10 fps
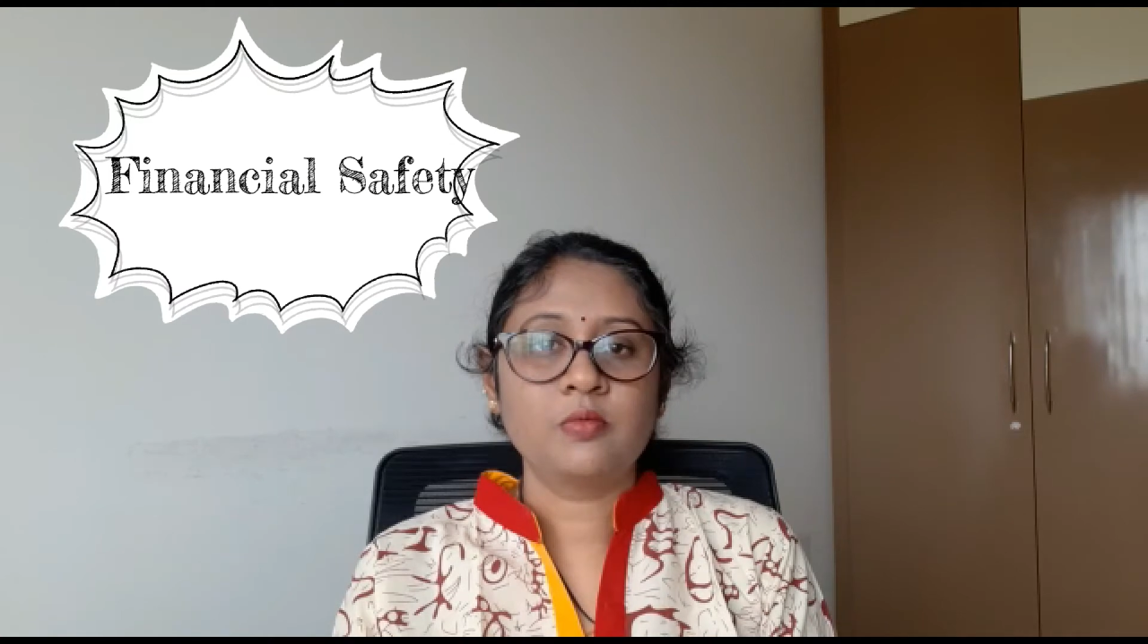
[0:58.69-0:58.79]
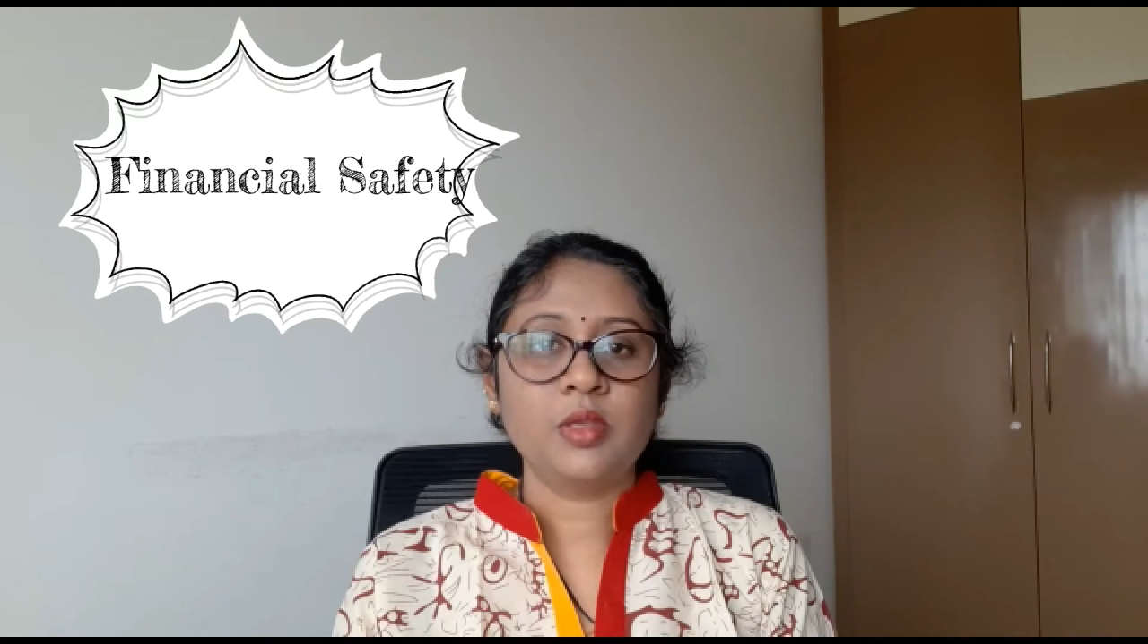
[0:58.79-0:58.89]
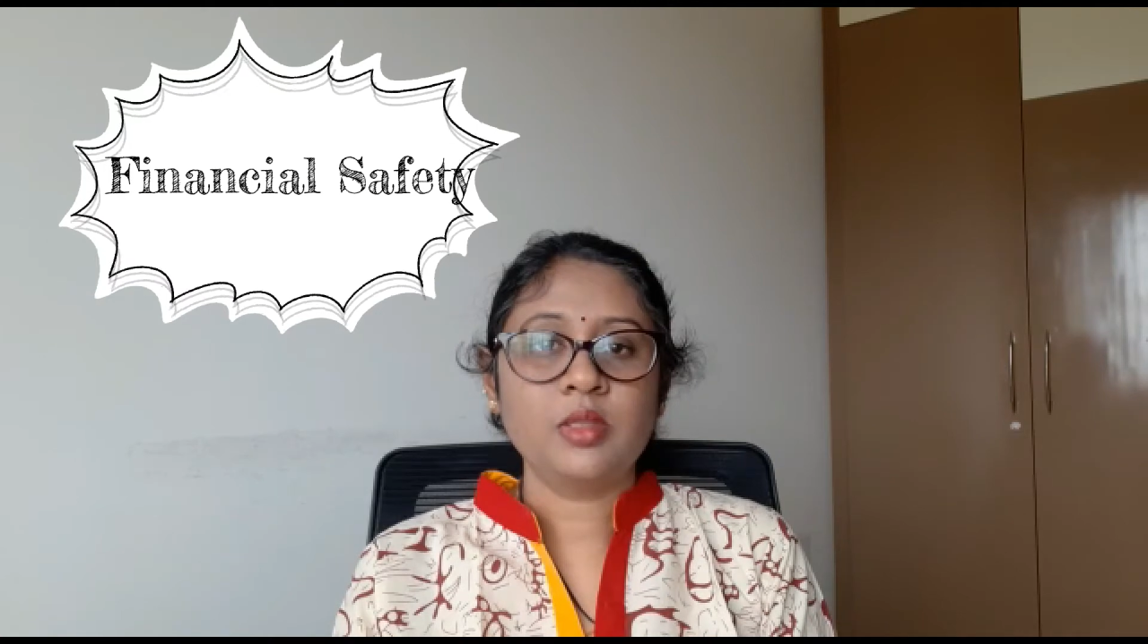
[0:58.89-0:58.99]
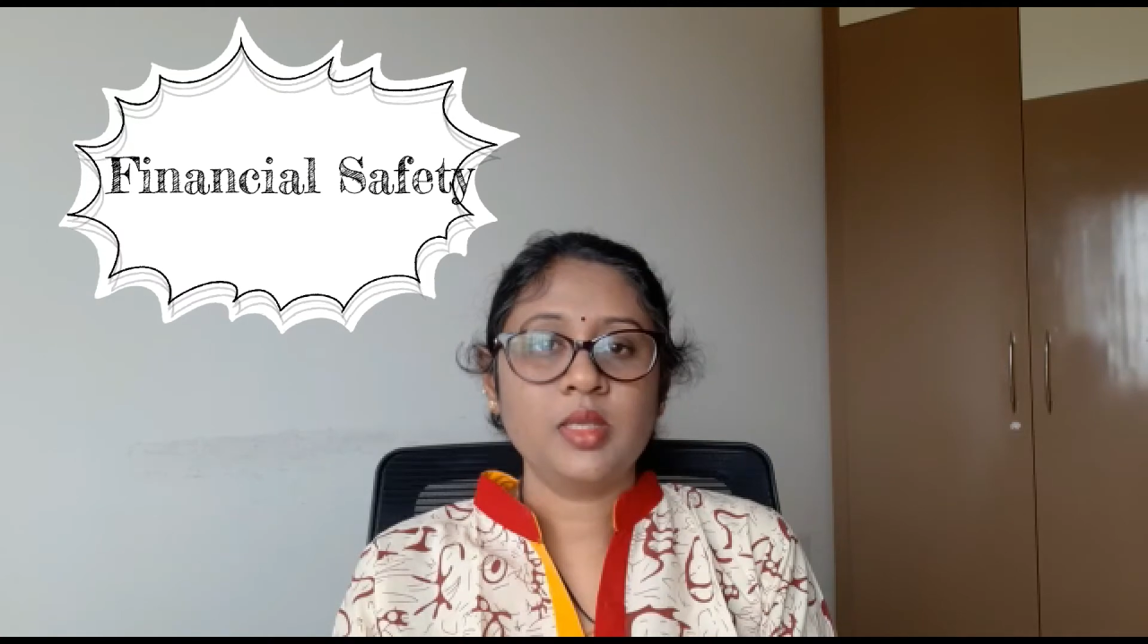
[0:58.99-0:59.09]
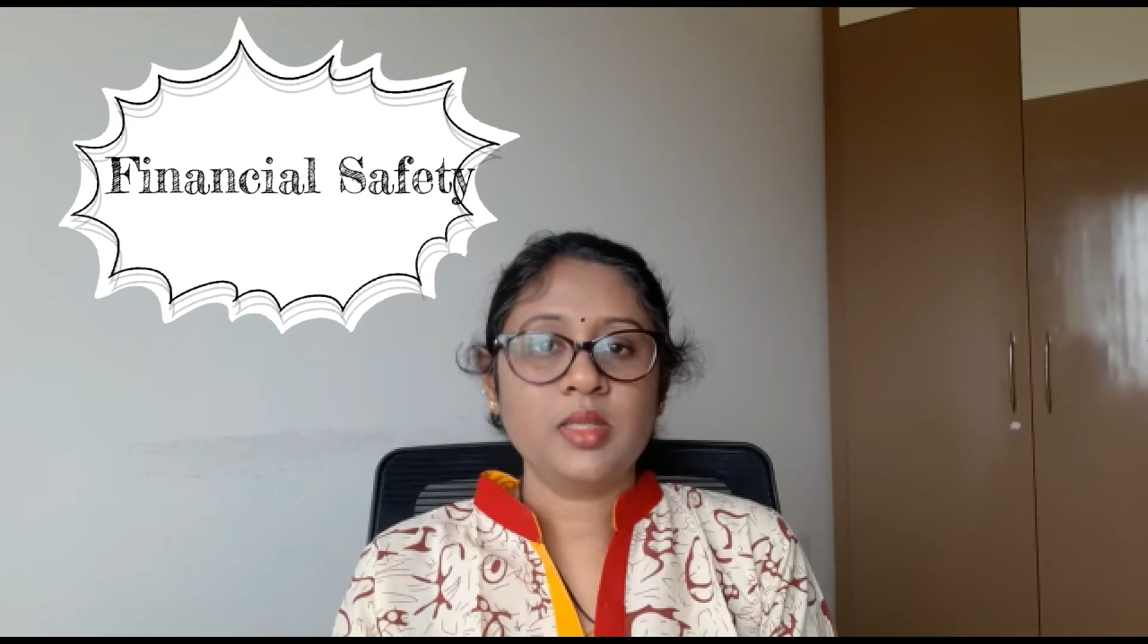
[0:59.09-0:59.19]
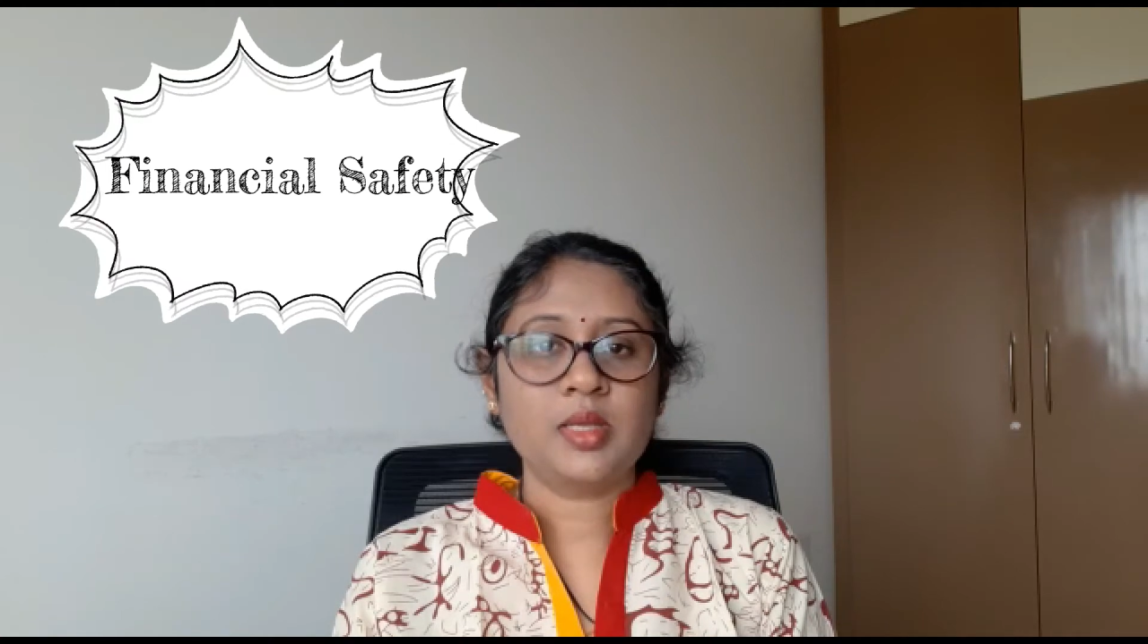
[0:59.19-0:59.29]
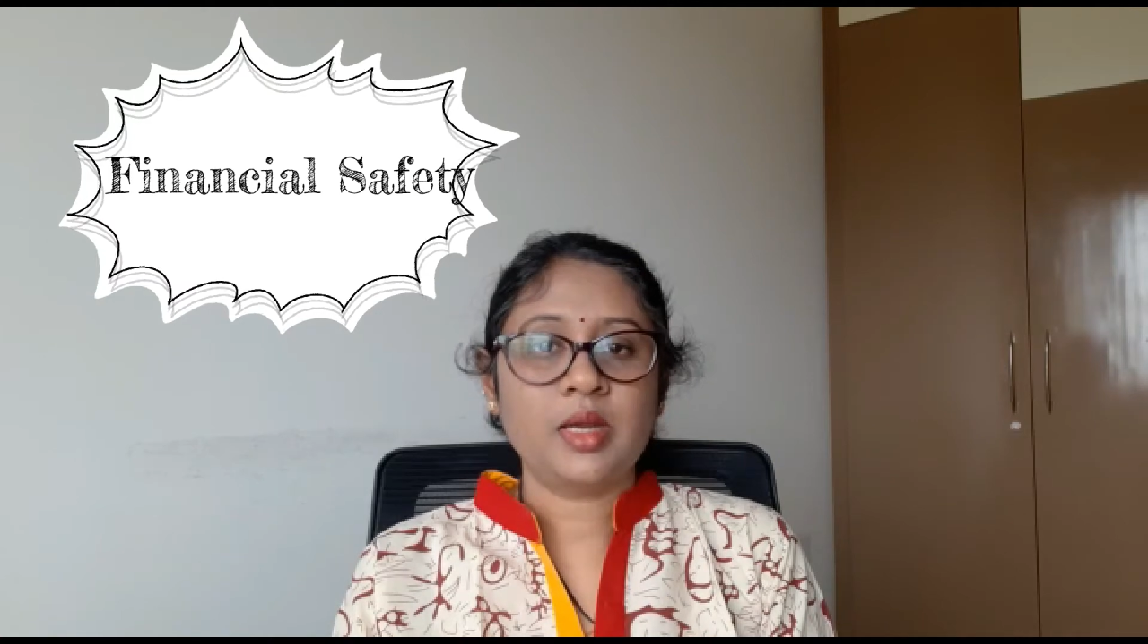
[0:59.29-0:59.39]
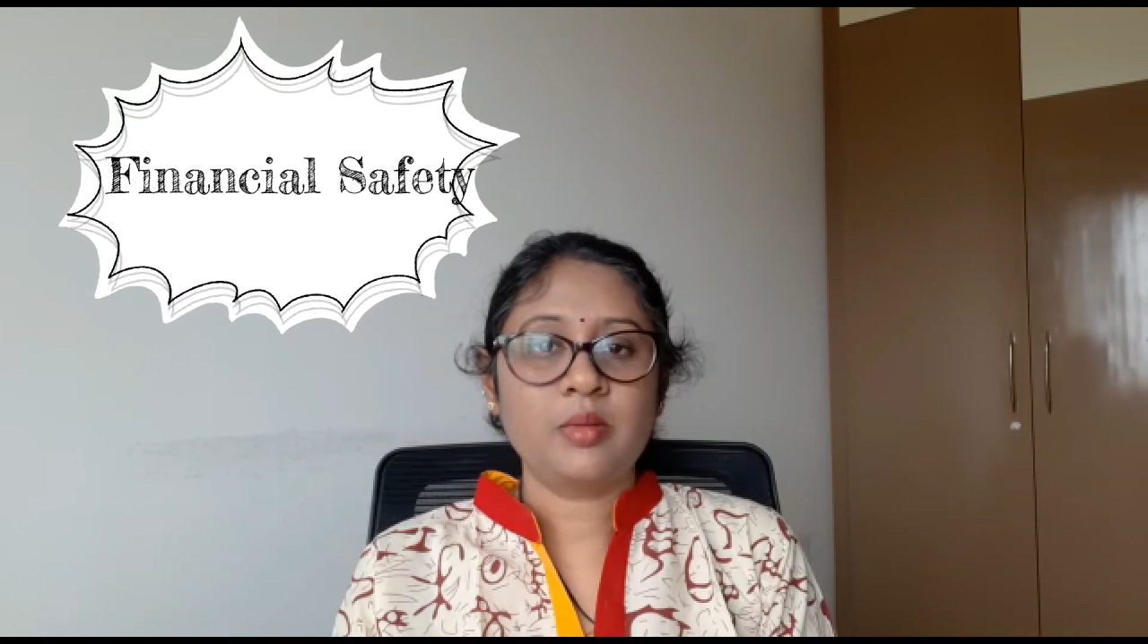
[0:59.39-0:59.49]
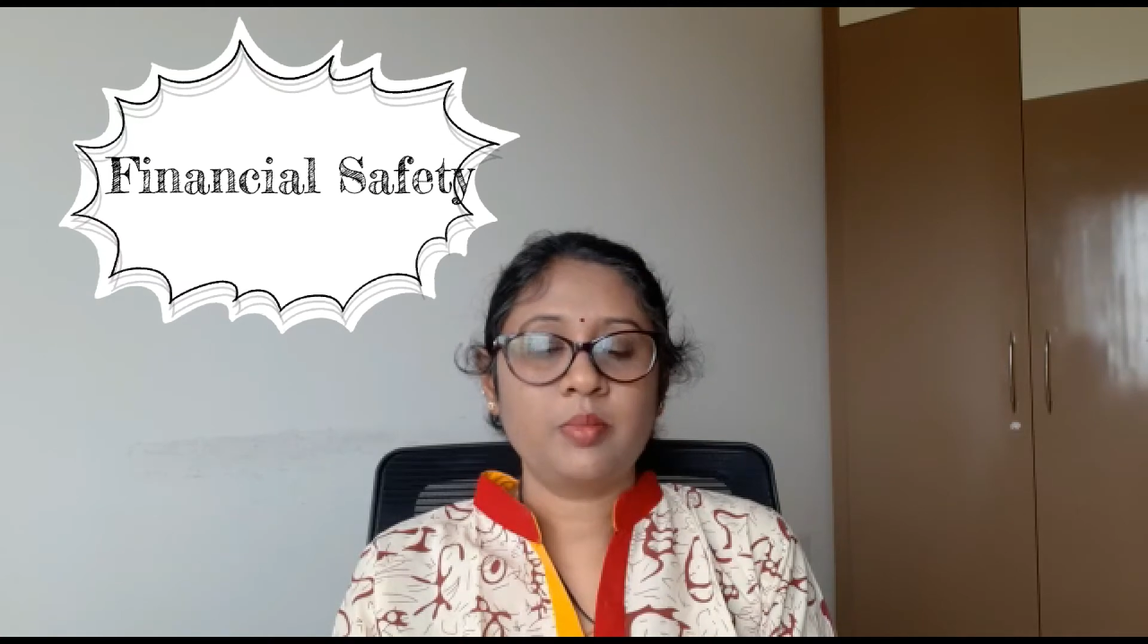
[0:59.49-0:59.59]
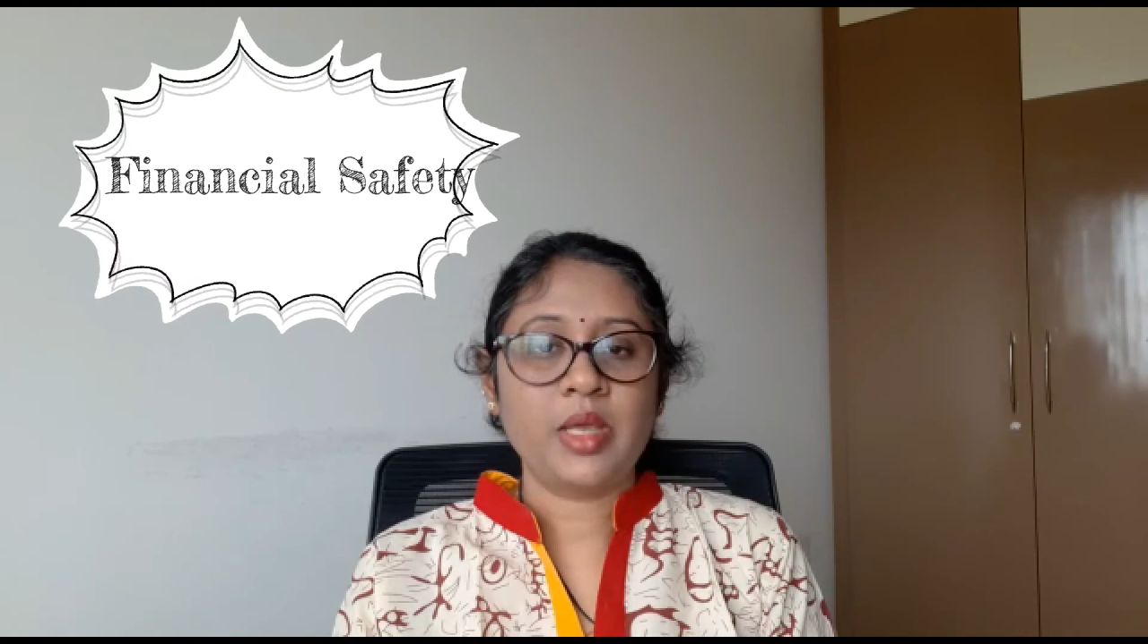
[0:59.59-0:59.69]
We think
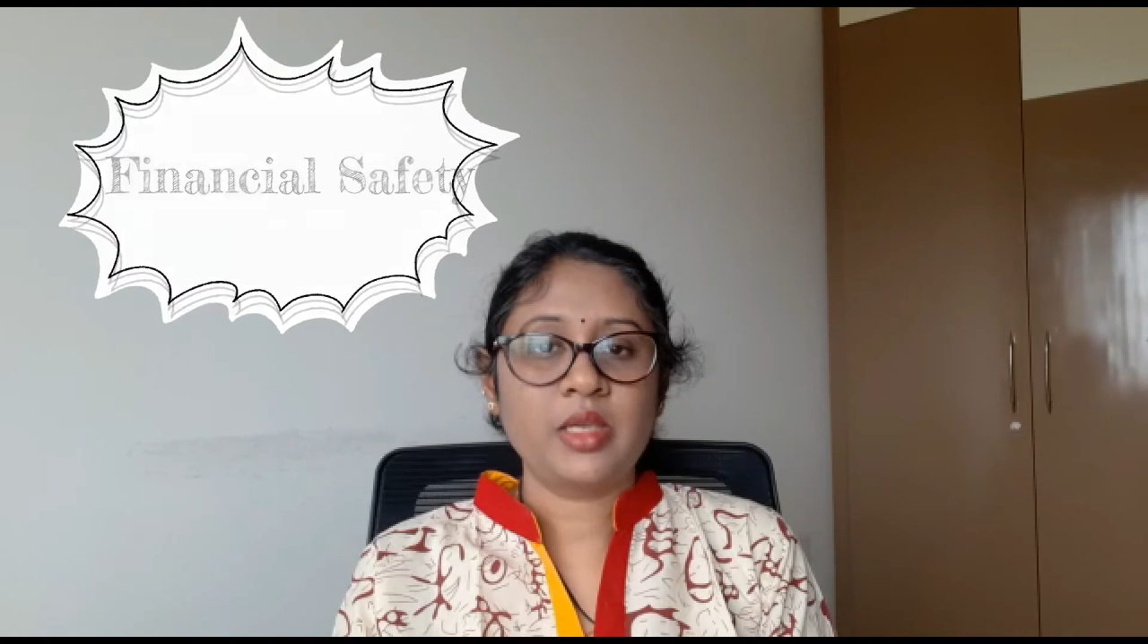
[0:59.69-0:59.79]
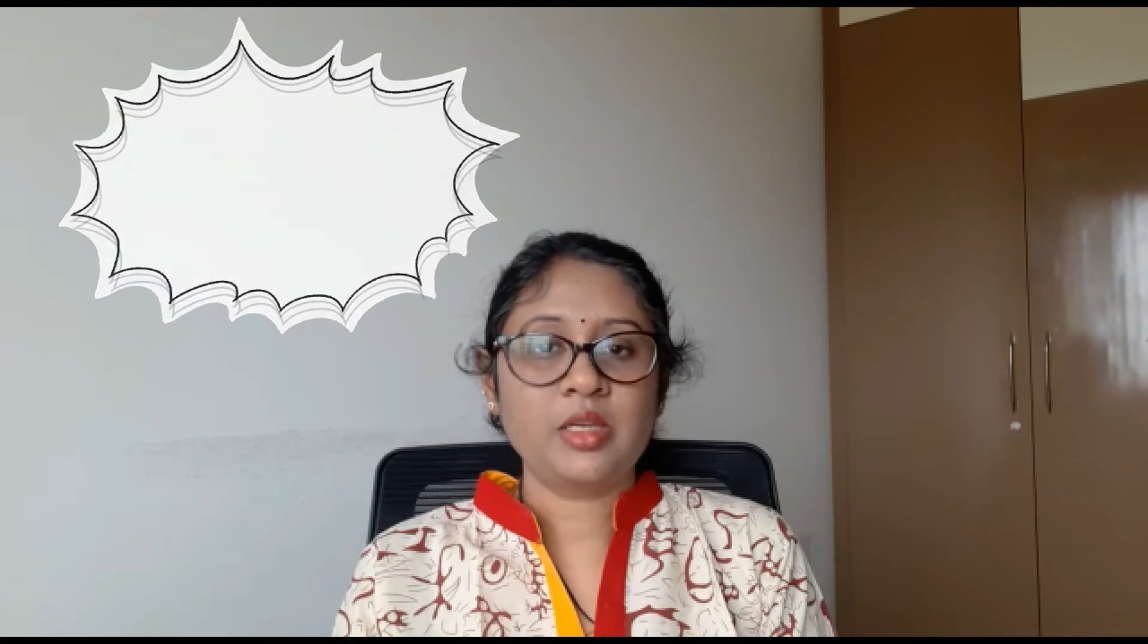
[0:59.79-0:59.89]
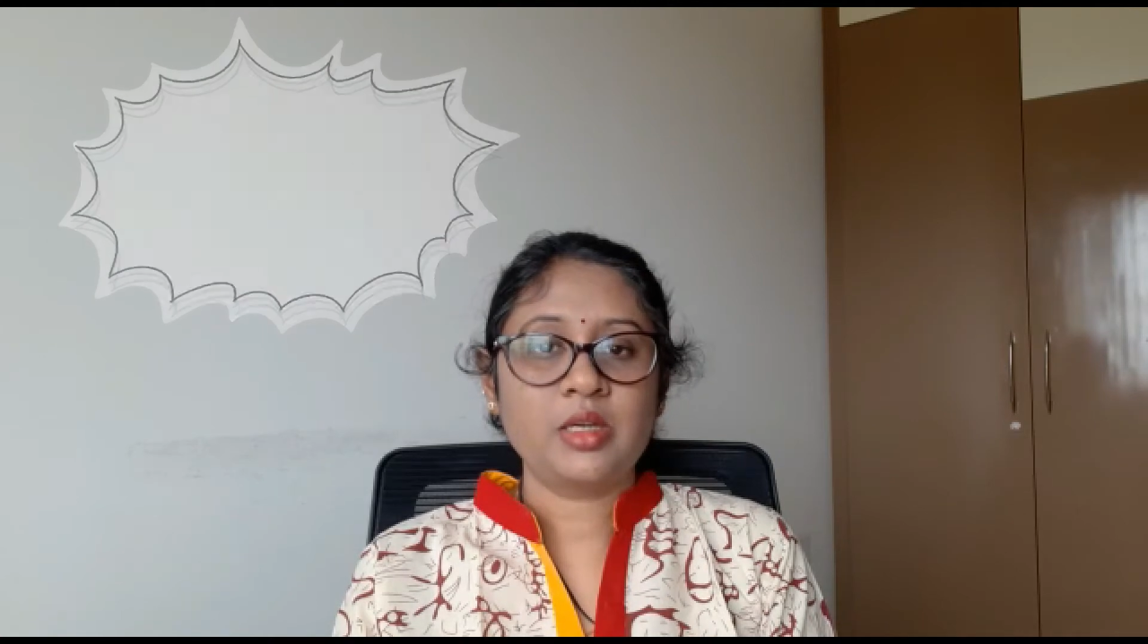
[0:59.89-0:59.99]
that buying